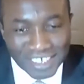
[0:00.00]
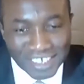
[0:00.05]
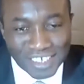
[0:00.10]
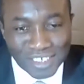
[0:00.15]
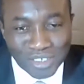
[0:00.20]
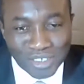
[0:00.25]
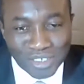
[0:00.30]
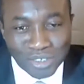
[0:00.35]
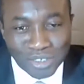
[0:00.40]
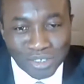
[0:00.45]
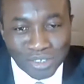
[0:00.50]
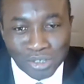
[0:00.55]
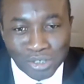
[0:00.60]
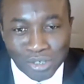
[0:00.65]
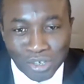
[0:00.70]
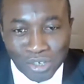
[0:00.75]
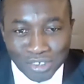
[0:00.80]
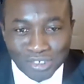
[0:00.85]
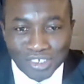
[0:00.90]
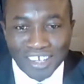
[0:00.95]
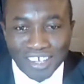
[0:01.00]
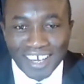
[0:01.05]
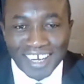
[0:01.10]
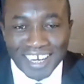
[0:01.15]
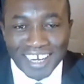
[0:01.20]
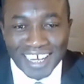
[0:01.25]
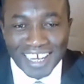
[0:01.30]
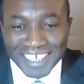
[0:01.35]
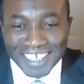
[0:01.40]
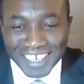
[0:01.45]
us. And I think
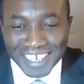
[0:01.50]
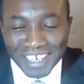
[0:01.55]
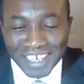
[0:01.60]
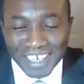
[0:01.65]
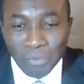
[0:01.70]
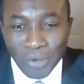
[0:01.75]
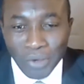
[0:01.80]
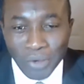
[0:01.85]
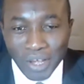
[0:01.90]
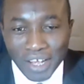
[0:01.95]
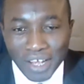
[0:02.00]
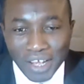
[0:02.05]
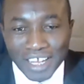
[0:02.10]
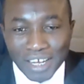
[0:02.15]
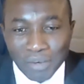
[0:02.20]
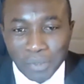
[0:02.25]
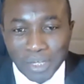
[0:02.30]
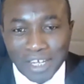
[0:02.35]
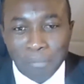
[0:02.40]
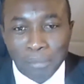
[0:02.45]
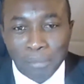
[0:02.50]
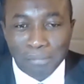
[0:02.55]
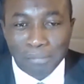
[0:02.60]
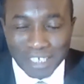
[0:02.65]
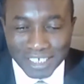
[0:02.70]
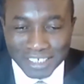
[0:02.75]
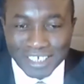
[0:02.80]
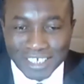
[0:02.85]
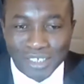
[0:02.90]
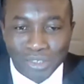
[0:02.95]
the way that we can make him listen
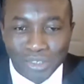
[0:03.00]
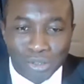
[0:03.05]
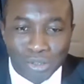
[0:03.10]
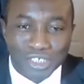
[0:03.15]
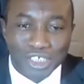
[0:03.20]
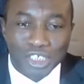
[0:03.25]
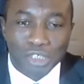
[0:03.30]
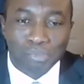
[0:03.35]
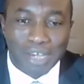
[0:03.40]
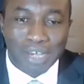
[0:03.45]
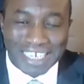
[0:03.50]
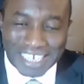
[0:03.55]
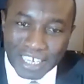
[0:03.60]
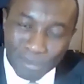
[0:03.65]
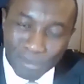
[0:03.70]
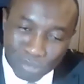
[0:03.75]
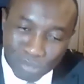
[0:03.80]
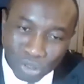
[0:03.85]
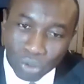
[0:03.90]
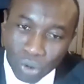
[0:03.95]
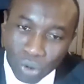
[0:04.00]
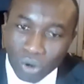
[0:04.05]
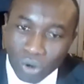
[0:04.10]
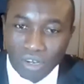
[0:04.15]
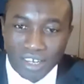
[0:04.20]
to us is by taking him to court.